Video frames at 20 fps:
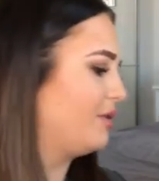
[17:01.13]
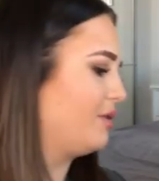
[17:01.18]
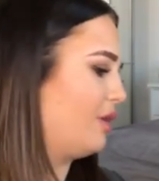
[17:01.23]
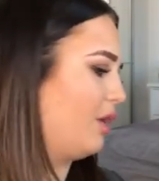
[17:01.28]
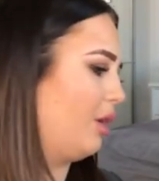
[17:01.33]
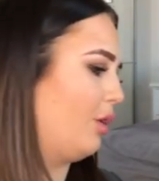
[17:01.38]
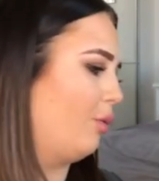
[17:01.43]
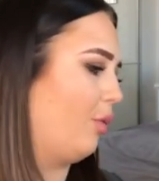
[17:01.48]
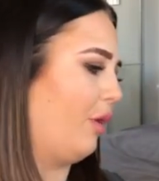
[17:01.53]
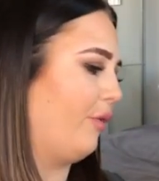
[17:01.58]

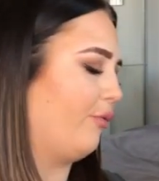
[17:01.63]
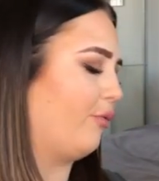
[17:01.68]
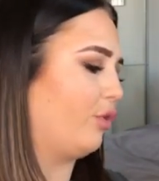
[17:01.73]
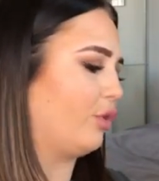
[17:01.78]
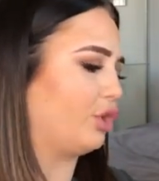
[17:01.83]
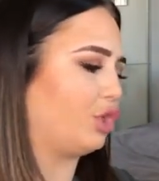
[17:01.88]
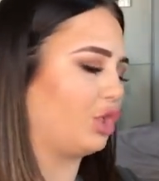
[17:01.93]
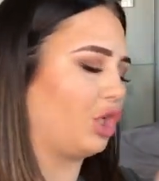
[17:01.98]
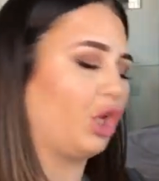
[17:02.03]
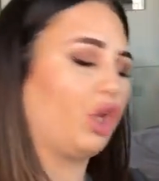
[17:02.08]
So I've
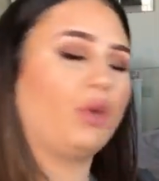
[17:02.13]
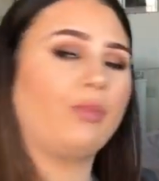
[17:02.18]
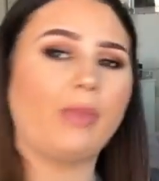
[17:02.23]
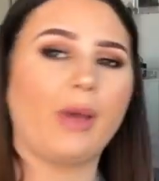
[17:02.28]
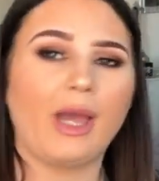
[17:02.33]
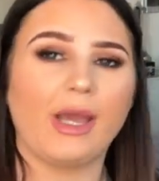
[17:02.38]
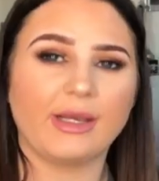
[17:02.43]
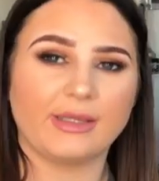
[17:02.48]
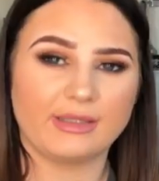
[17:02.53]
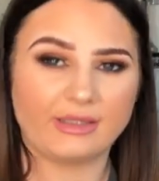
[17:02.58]
got 2
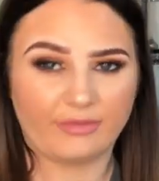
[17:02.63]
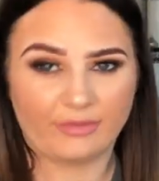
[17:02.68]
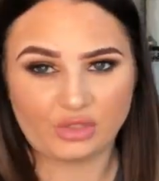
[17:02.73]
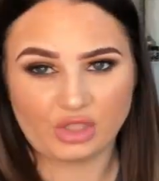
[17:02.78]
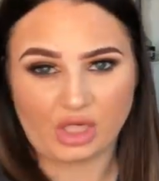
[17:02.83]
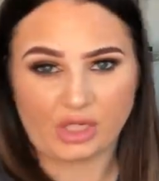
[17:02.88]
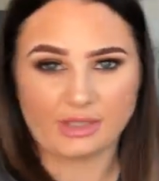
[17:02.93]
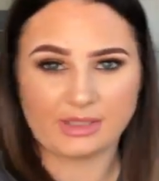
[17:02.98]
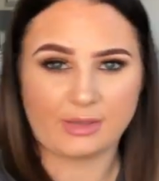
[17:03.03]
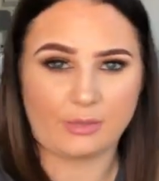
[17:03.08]
packs of the
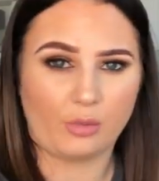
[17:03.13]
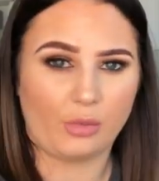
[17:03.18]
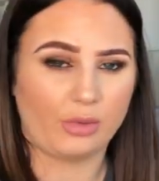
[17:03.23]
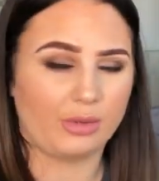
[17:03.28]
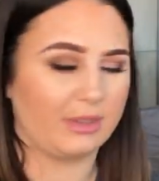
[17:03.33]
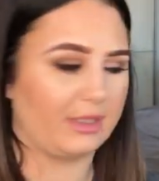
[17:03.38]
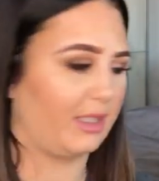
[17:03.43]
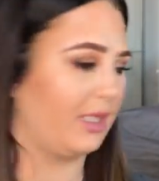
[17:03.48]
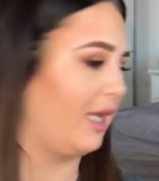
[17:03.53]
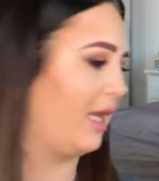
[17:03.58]
Jessup
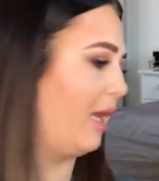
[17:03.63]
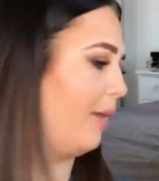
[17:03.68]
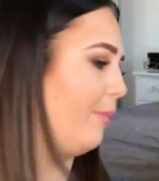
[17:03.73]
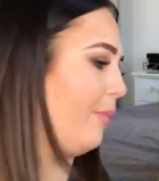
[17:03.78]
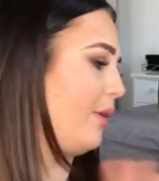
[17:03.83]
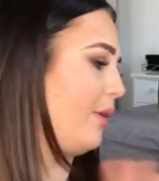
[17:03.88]
ones in here